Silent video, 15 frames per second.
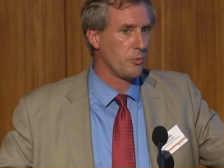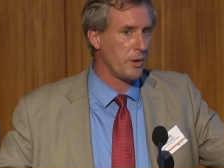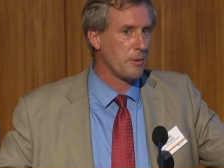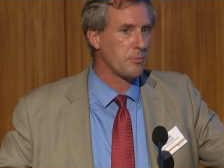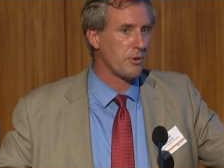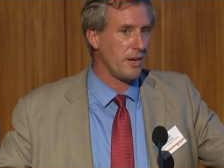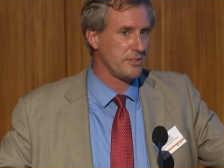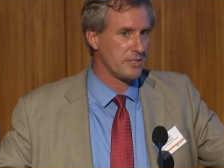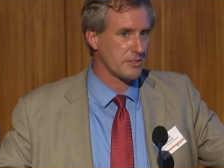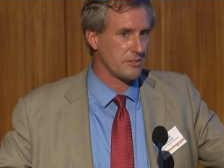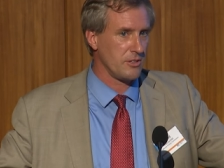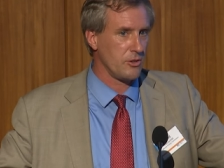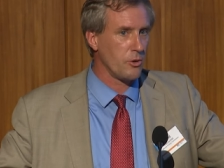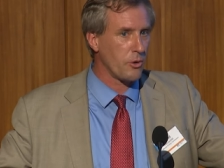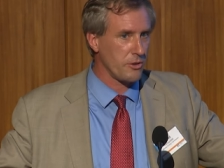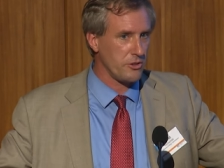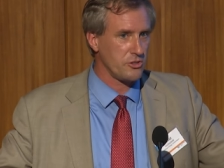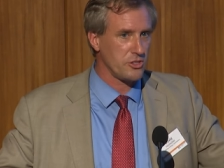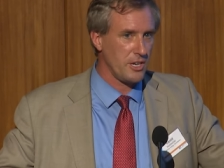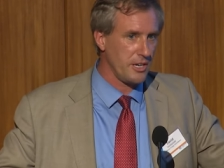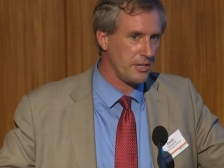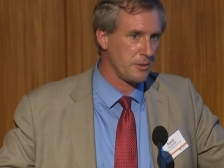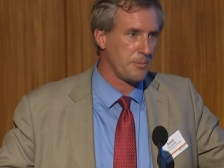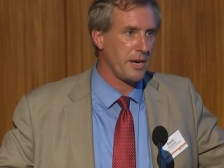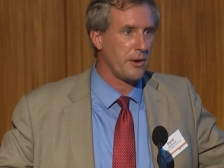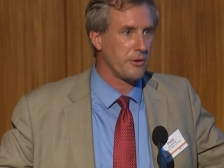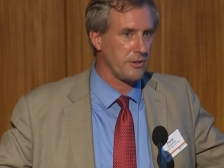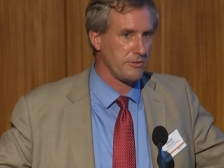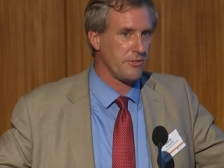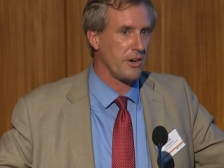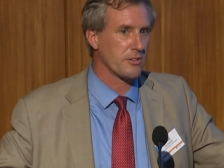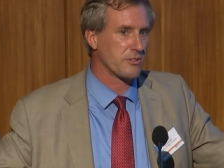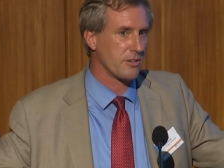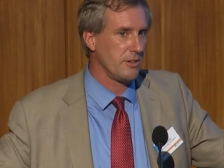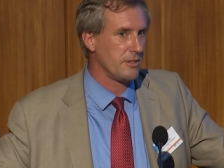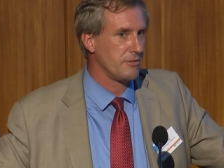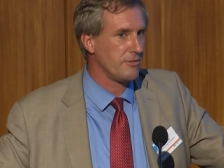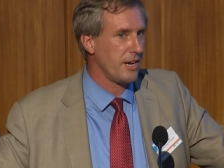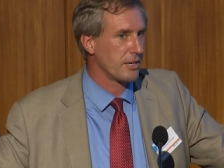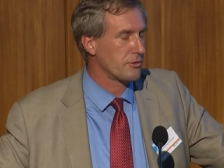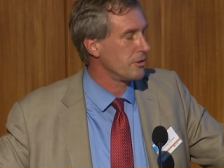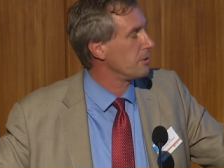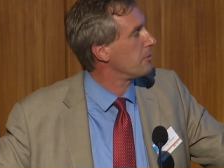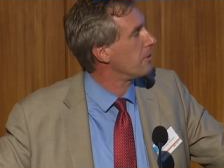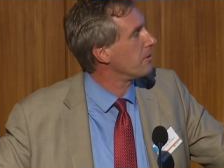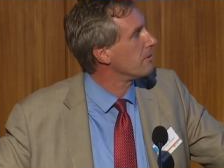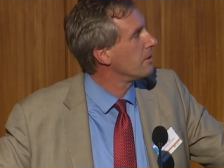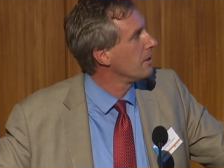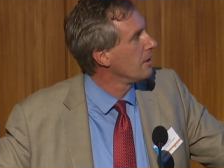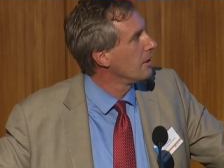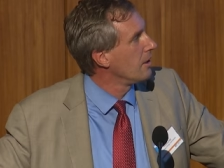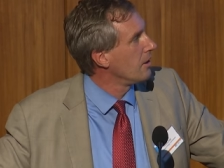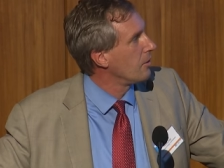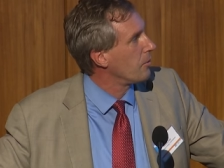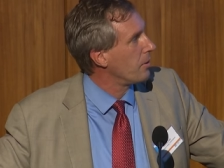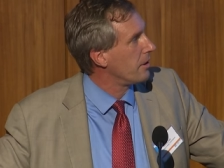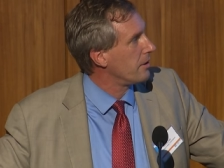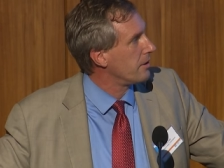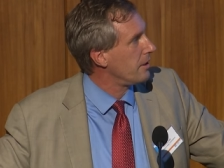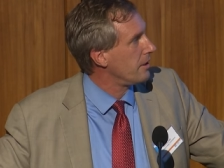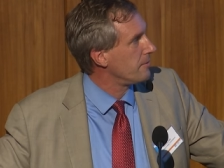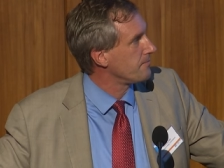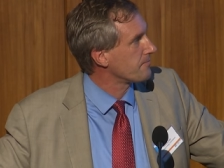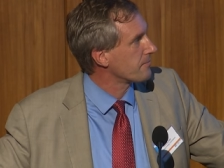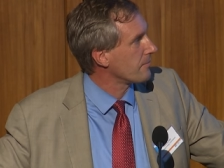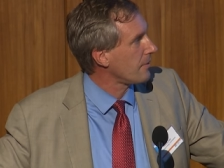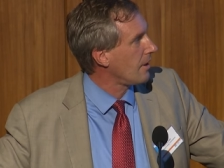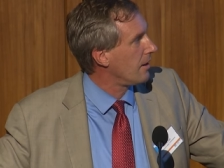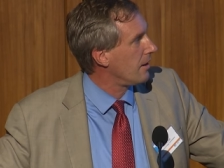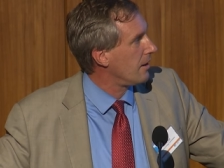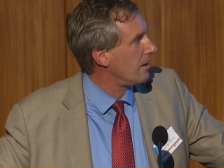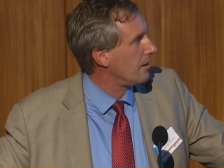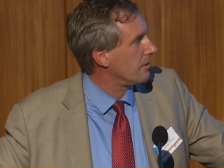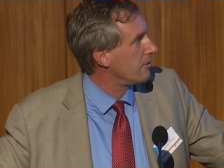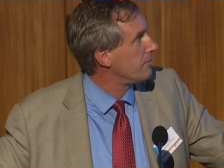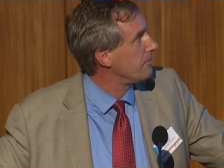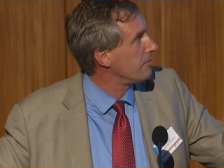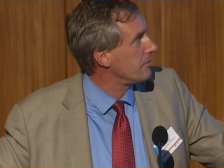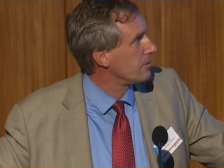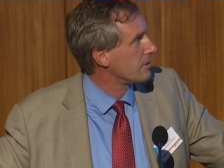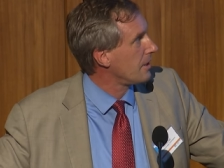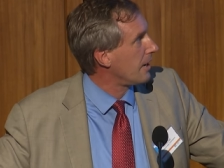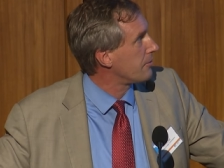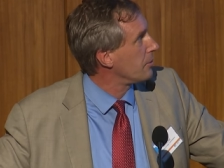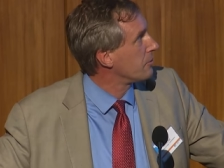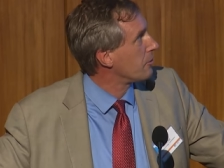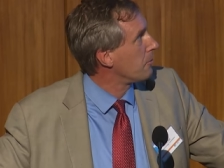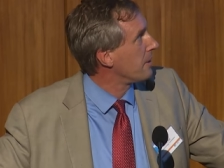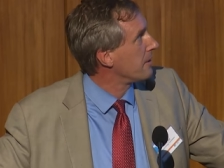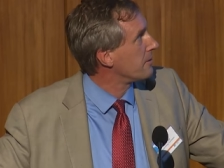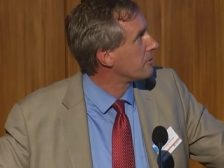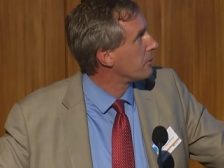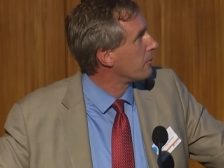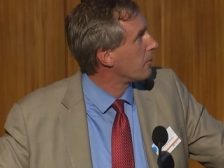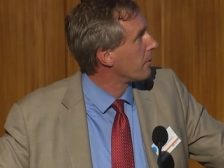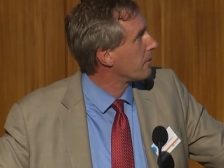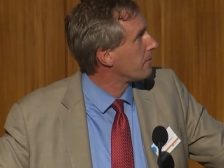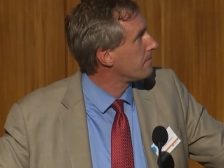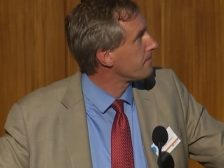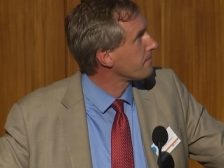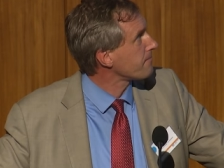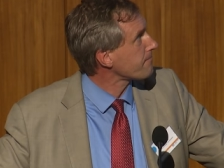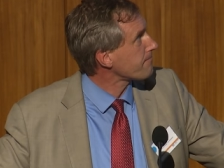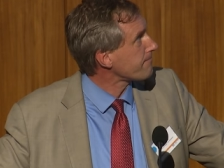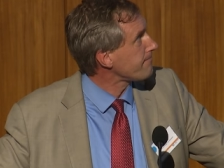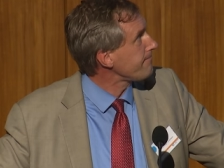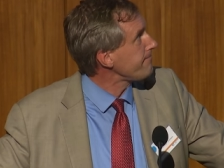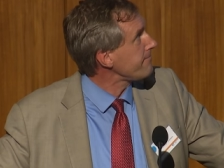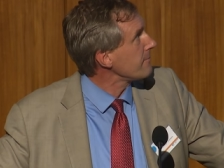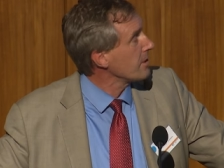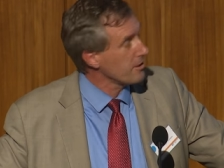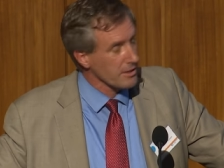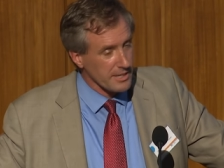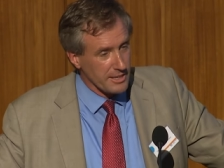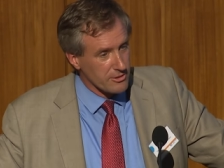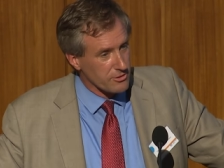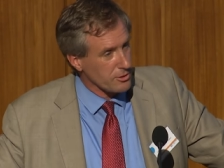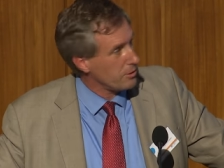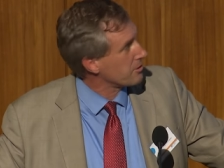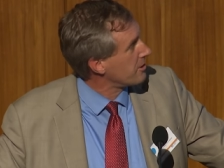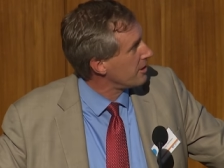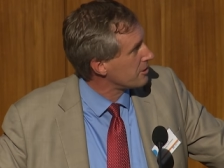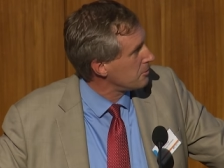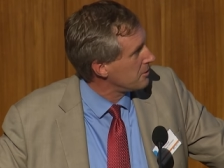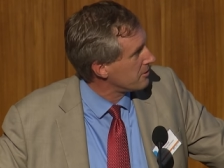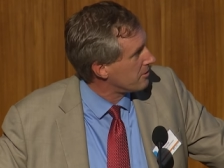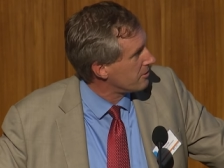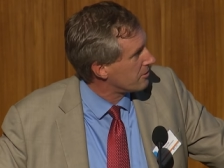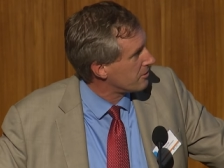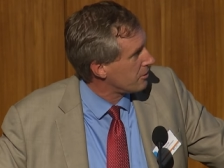and wind projects in northern China to power the Foxconn factory where the iPhones are made and so forth. The latest solar customer, this is